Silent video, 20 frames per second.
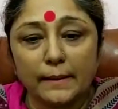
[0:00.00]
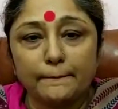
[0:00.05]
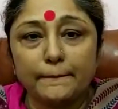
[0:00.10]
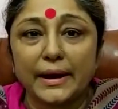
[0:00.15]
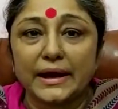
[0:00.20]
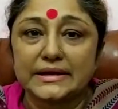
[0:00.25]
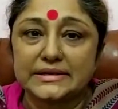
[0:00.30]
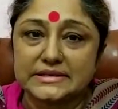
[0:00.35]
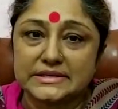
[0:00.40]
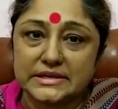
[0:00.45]

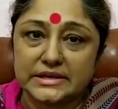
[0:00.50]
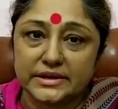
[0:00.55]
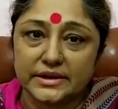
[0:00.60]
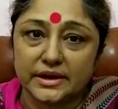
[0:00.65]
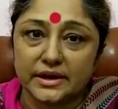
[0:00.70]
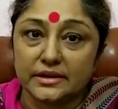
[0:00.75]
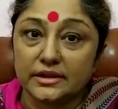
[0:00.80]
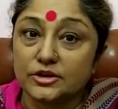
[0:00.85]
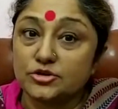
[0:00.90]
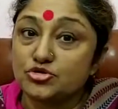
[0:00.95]

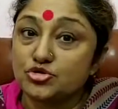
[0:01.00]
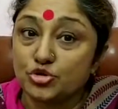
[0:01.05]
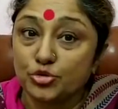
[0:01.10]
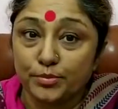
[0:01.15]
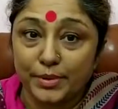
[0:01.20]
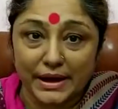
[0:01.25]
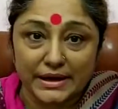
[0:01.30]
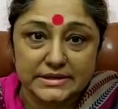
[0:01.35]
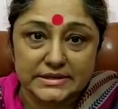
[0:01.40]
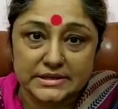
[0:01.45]
bacteria, the true
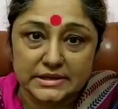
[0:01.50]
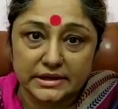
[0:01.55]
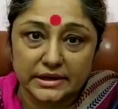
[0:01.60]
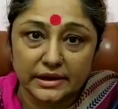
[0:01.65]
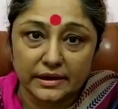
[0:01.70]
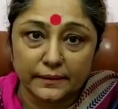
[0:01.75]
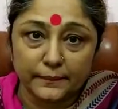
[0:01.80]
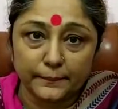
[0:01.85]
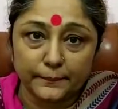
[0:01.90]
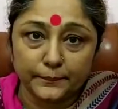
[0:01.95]

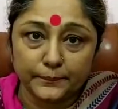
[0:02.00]
bacteria.